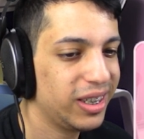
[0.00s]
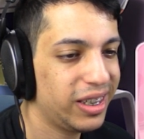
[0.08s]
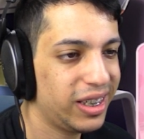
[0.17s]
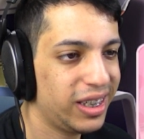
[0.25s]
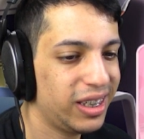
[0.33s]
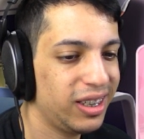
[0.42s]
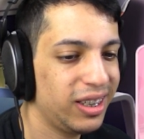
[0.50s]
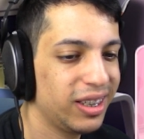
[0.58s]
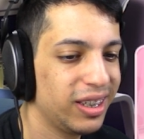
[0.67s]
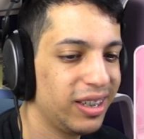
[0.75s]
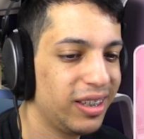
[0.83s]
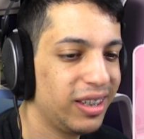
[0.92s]

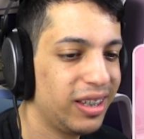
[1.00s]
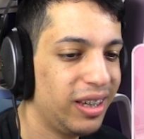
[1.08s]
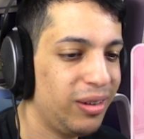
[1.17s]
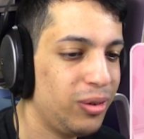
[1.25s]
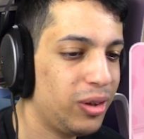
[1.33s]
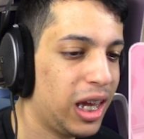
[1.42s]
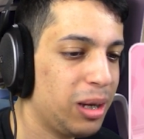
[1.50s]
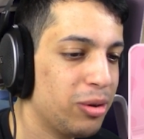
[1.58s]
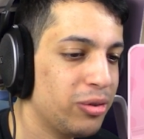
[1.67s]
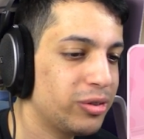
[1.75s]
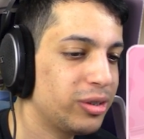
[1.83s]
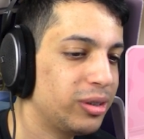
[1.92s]
If you came
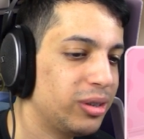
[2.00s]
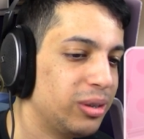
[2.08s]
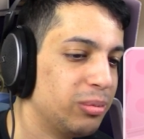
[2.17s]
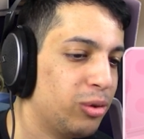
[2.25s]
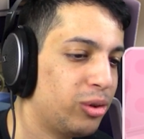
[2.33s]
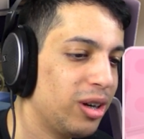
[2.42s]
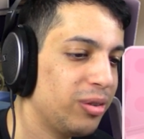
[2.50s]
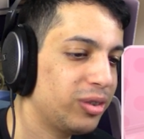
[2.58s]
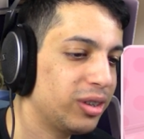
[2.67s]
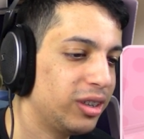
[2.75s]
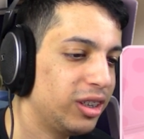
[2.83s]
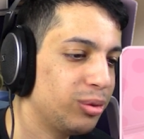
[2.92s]
over more often,